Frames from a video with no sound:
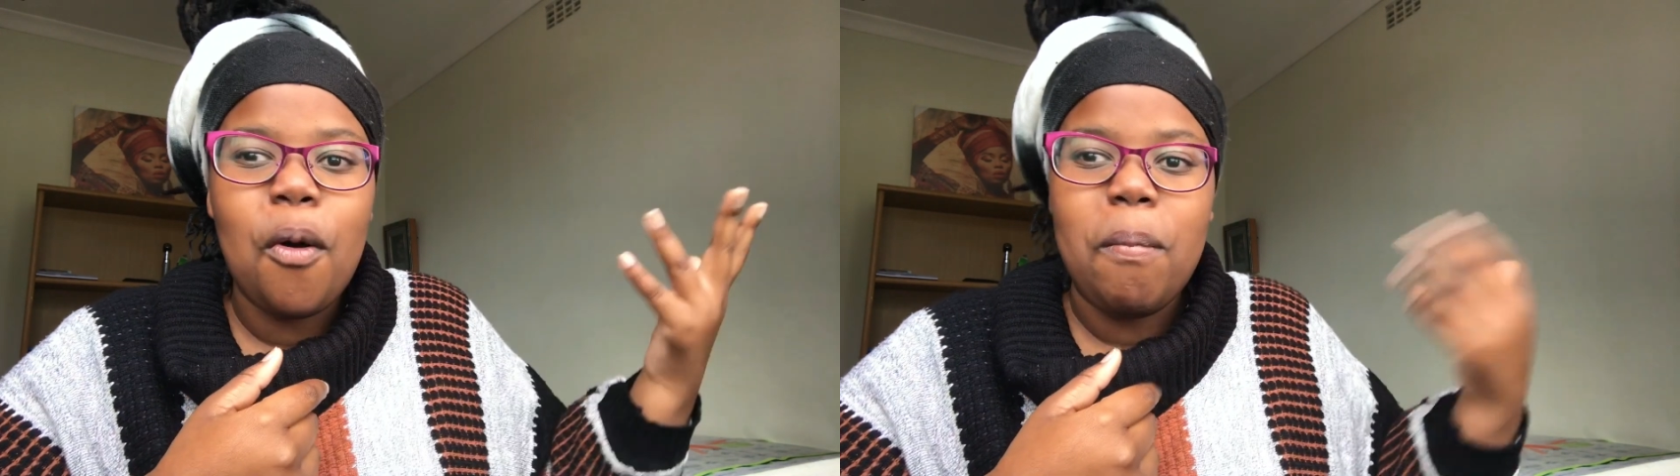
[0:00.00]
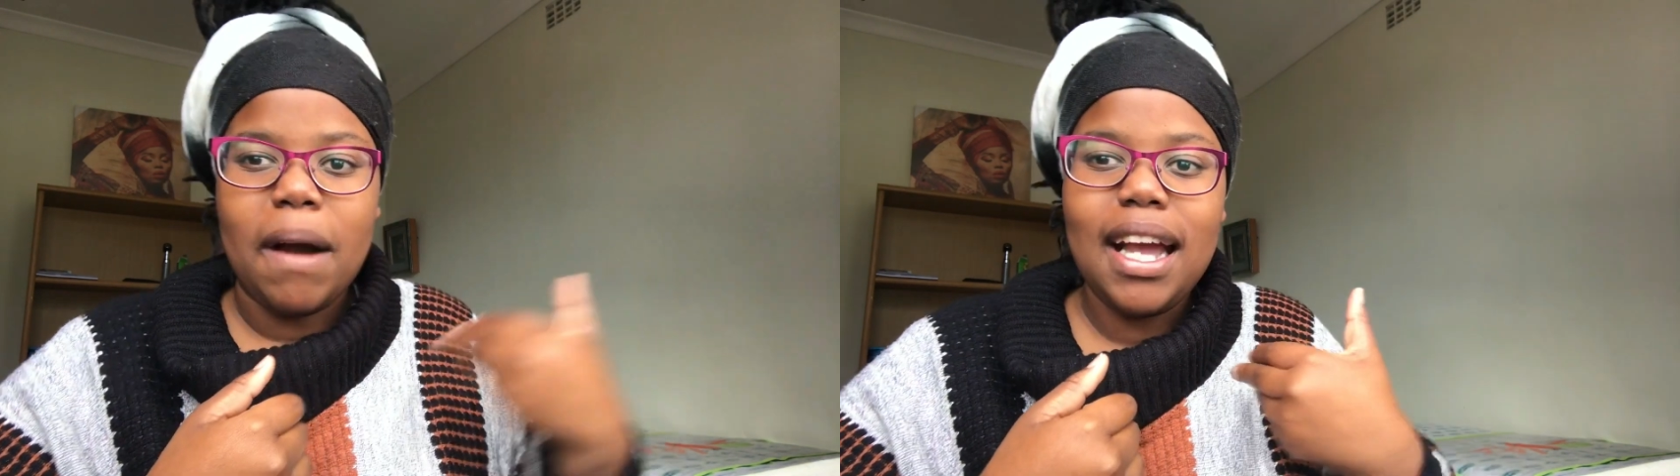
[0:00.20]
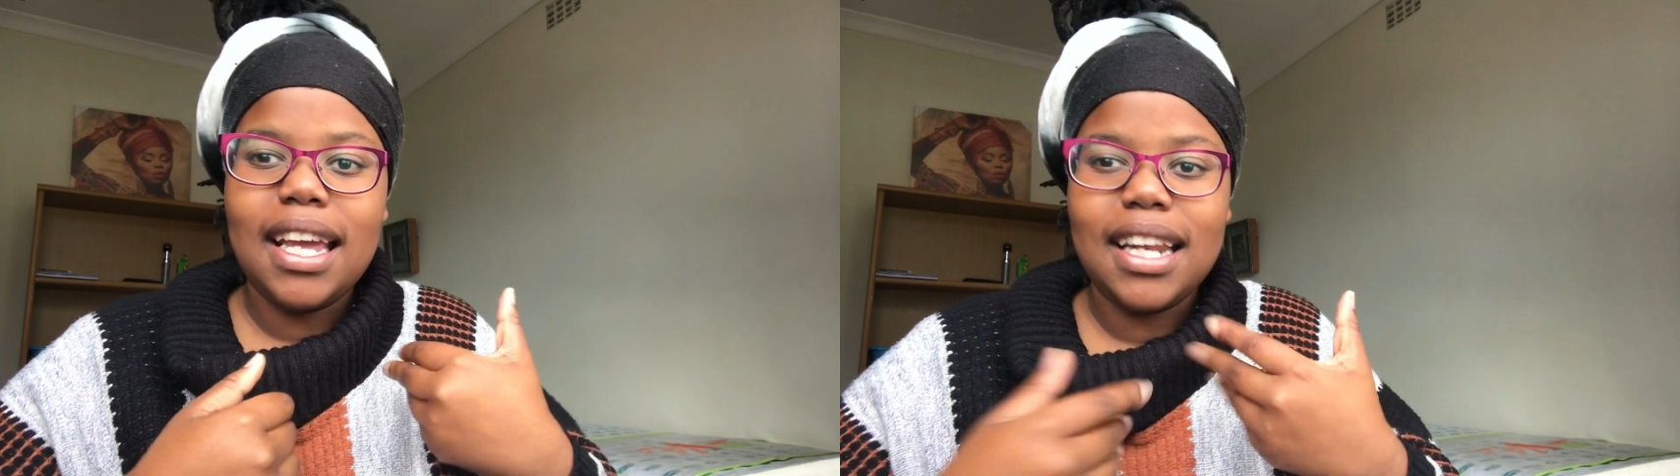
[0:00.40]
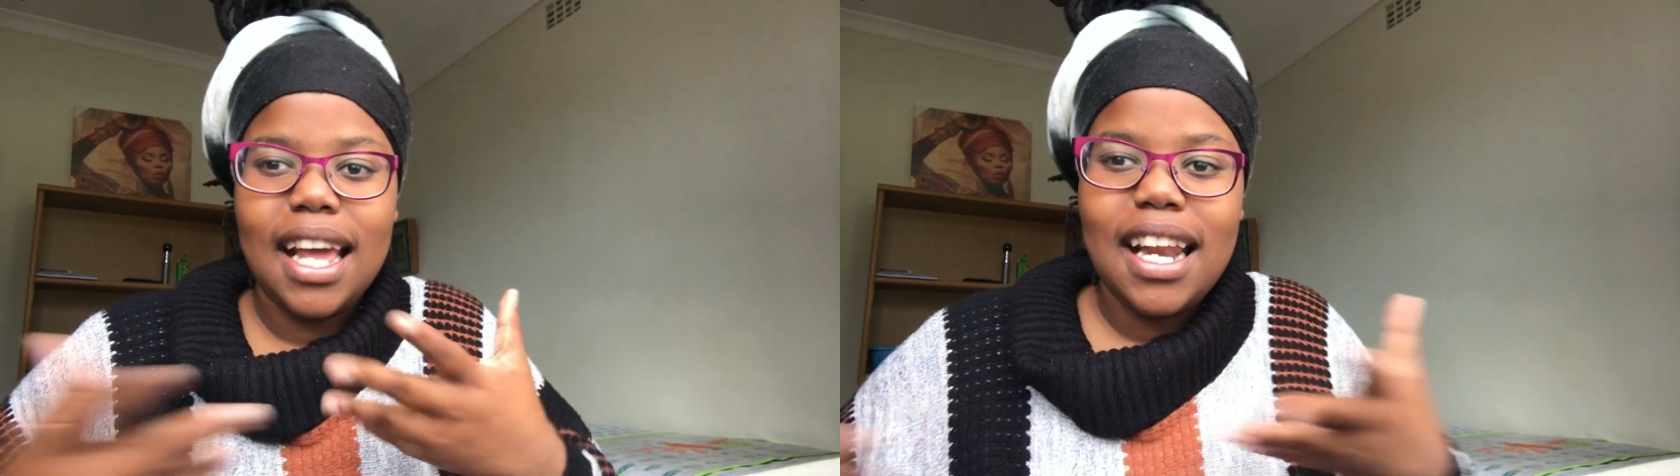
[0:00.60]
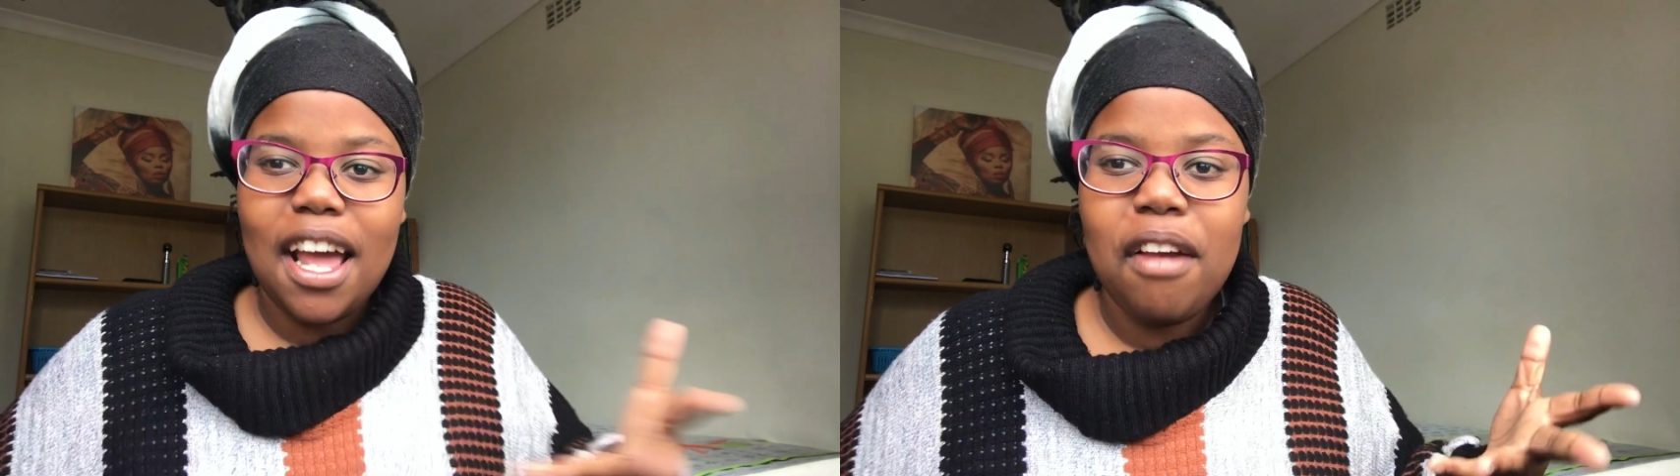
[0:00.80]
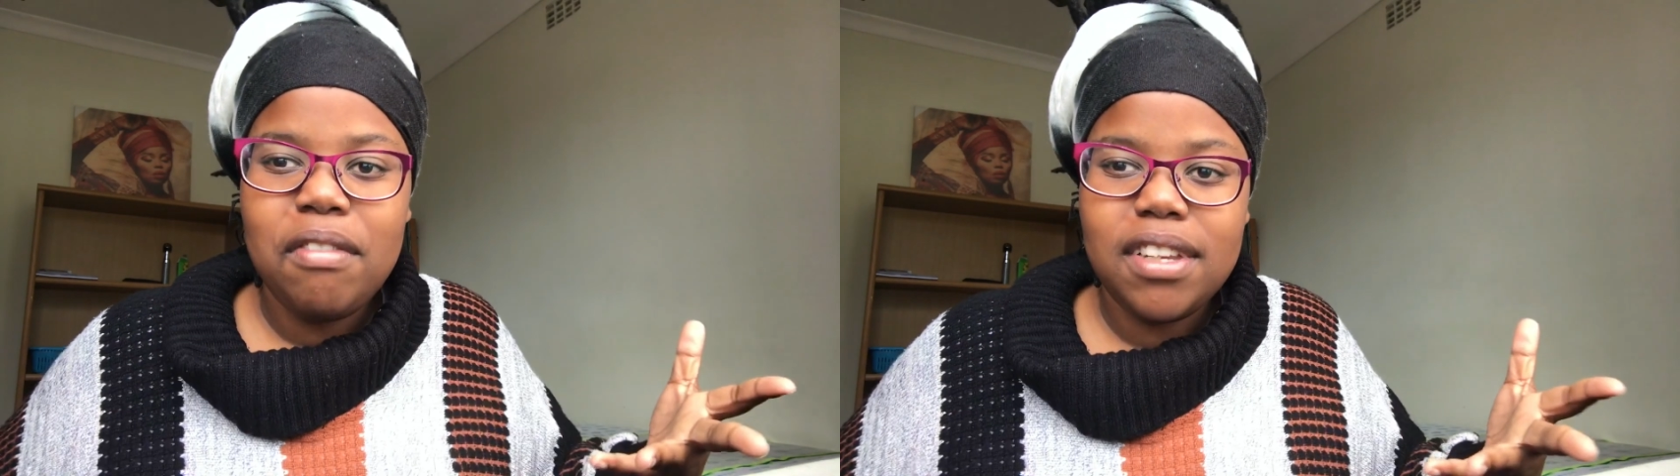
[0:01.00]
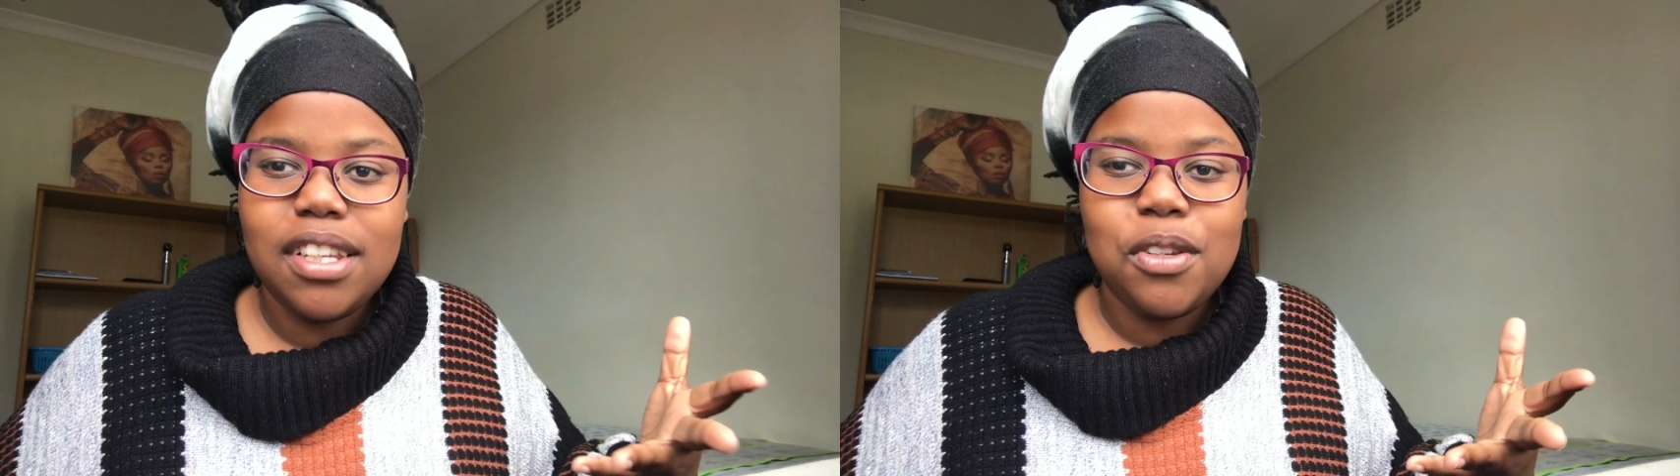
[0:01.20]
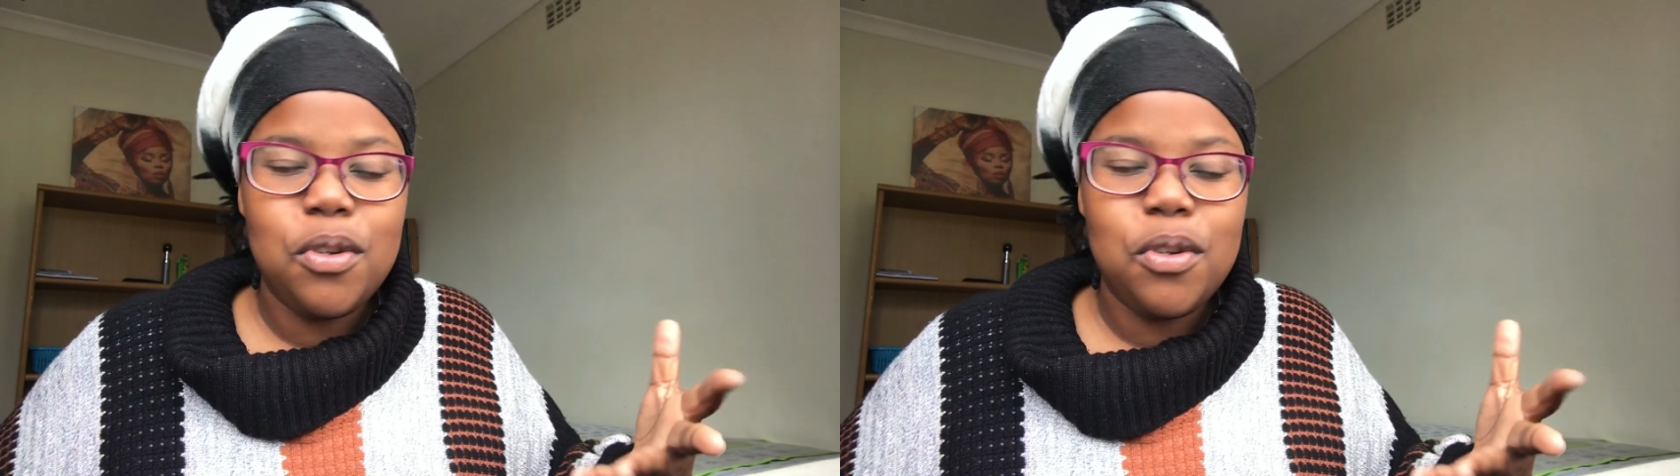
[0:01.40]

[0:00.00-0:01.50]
buy it and have it,